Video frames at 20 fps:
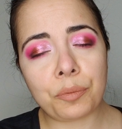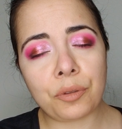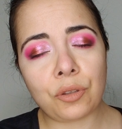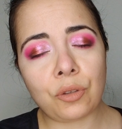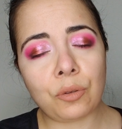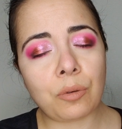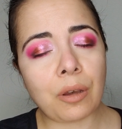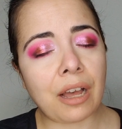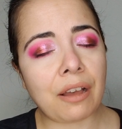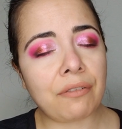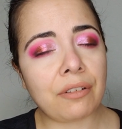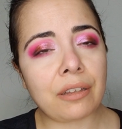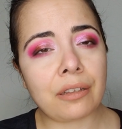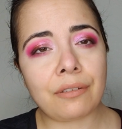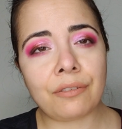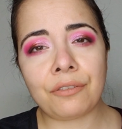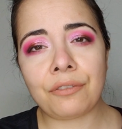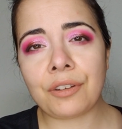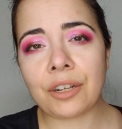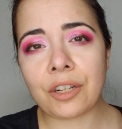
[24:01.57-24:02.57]
you have a
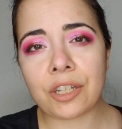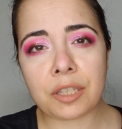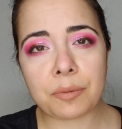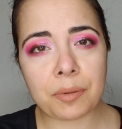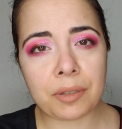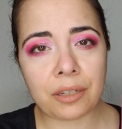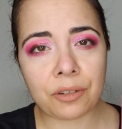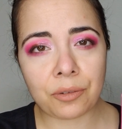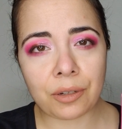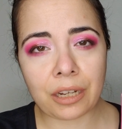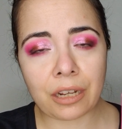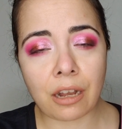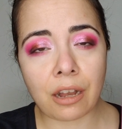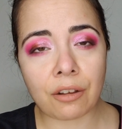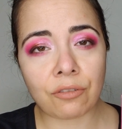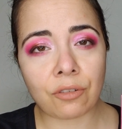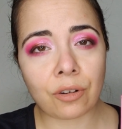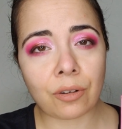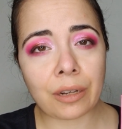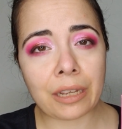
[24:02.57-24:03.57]
very speedy
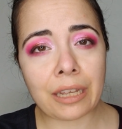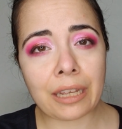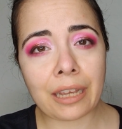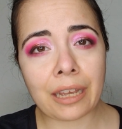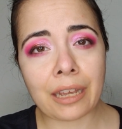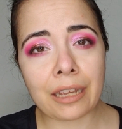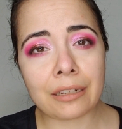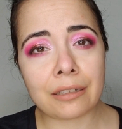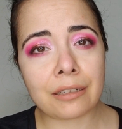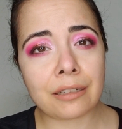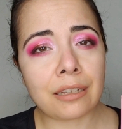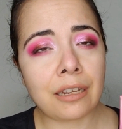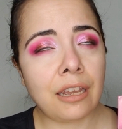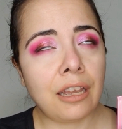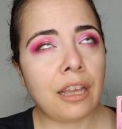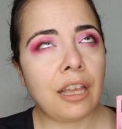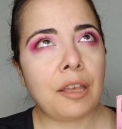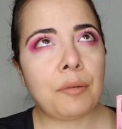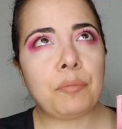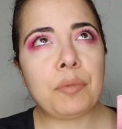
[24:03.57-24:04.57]
recovery and
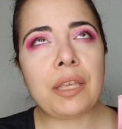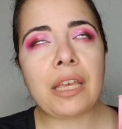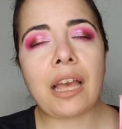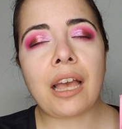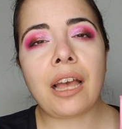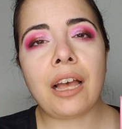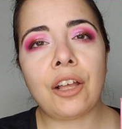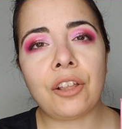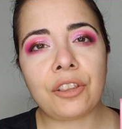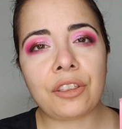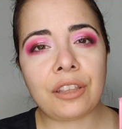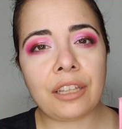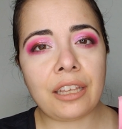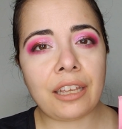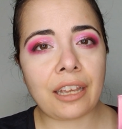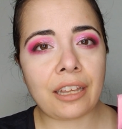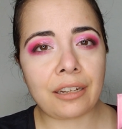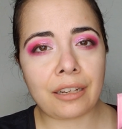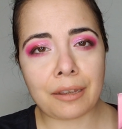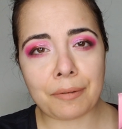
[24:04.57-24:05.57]
be healthy
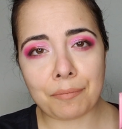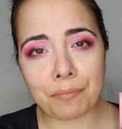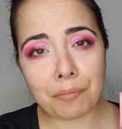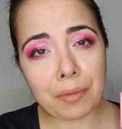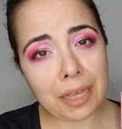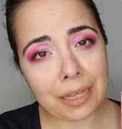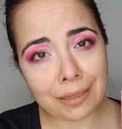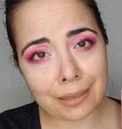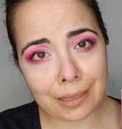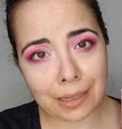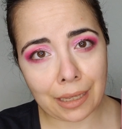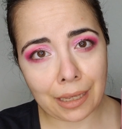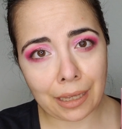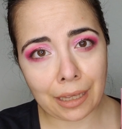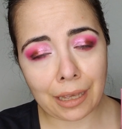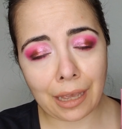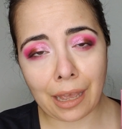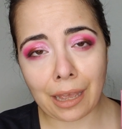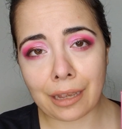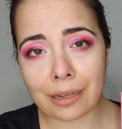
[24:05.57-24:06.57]
and amazing
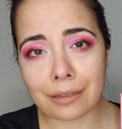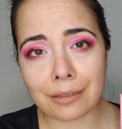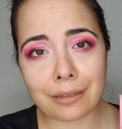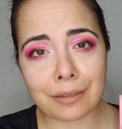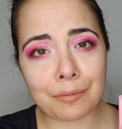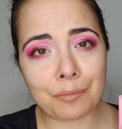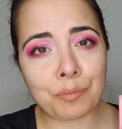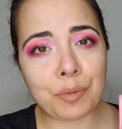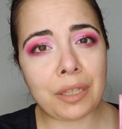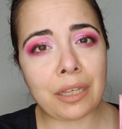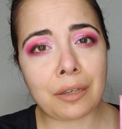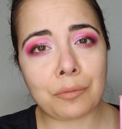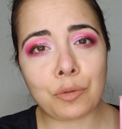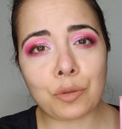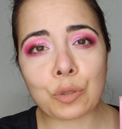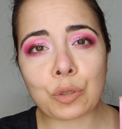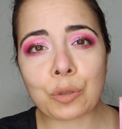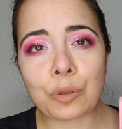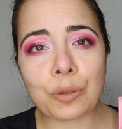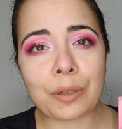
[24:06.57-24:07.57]
and be able
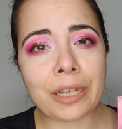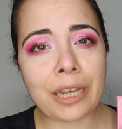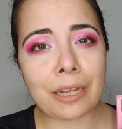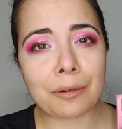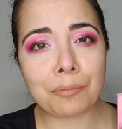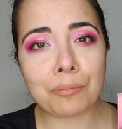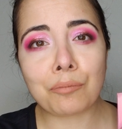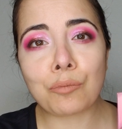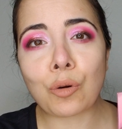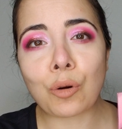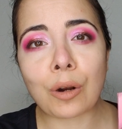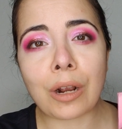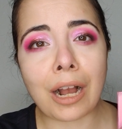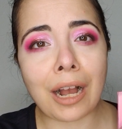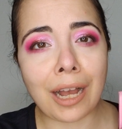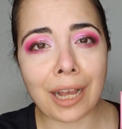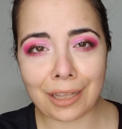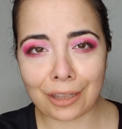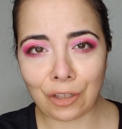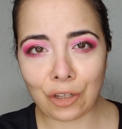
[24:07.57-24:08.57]
to create more
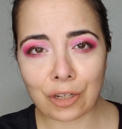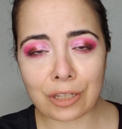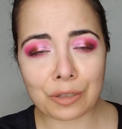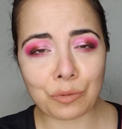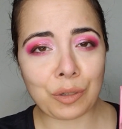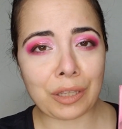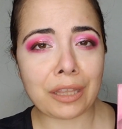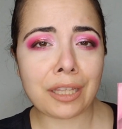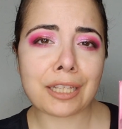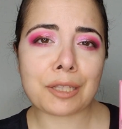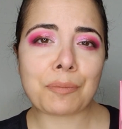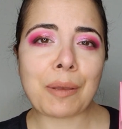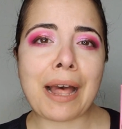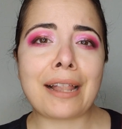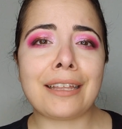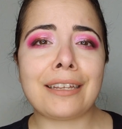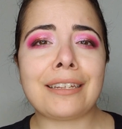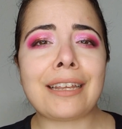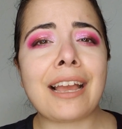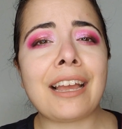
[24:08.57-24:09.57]
eye looks with this
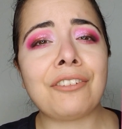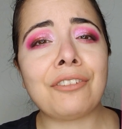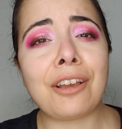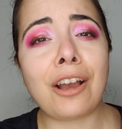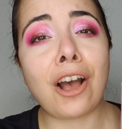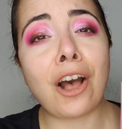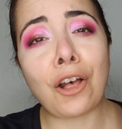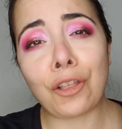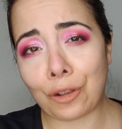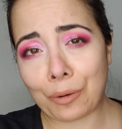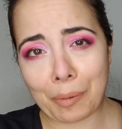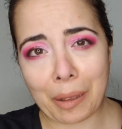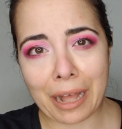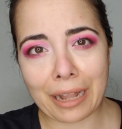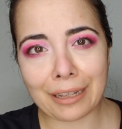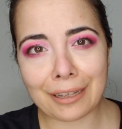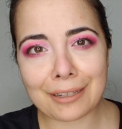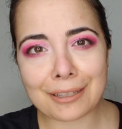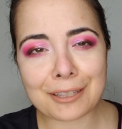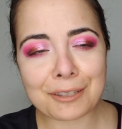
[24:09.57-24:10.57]
palette and other
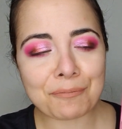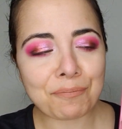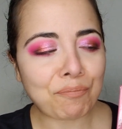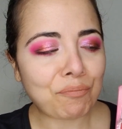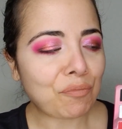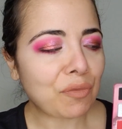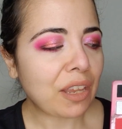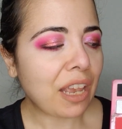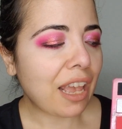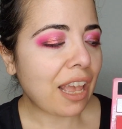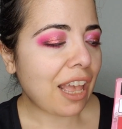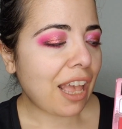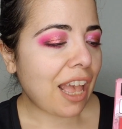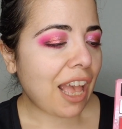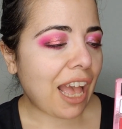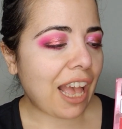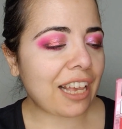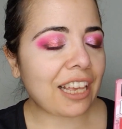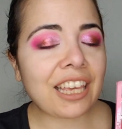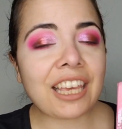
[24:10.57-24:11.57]
palettes.
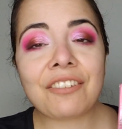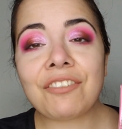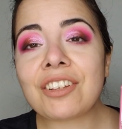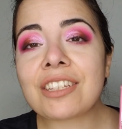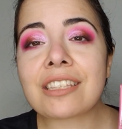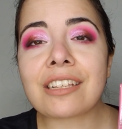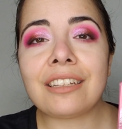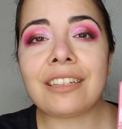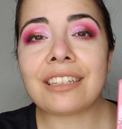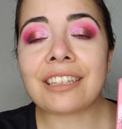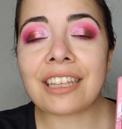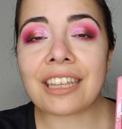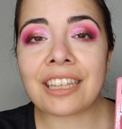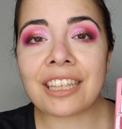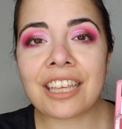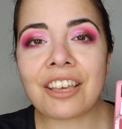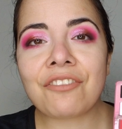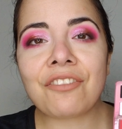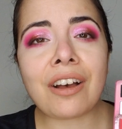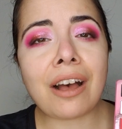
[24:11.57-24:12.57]
And give us
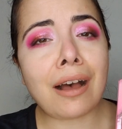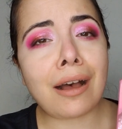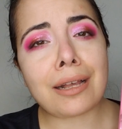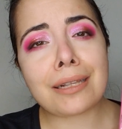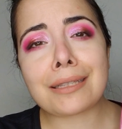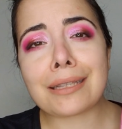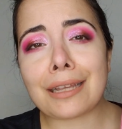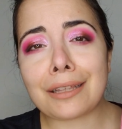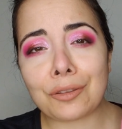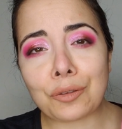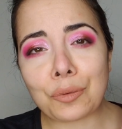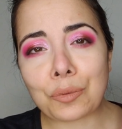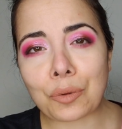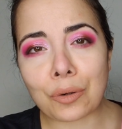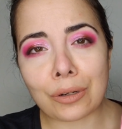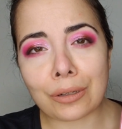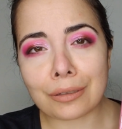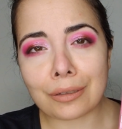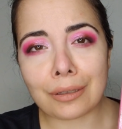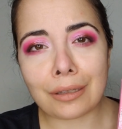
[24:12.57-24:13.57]
and the
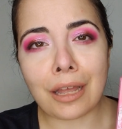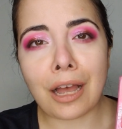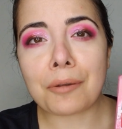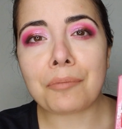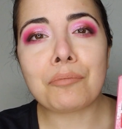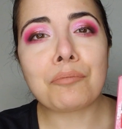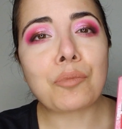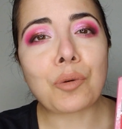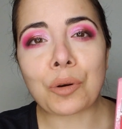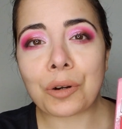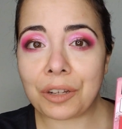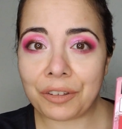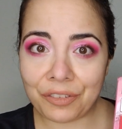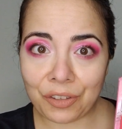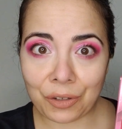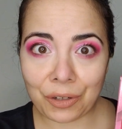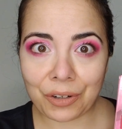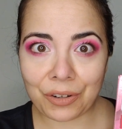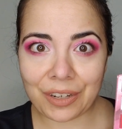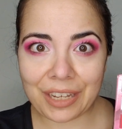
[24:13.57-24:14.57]
world a lot more of
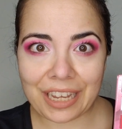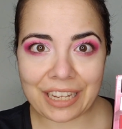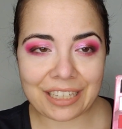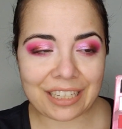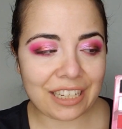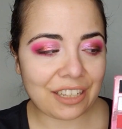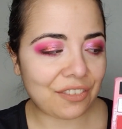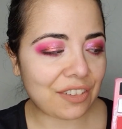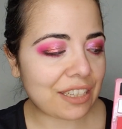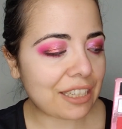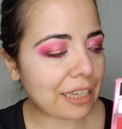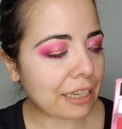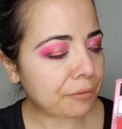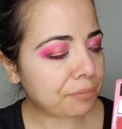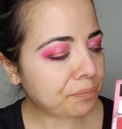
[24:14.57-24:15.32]
your creativity.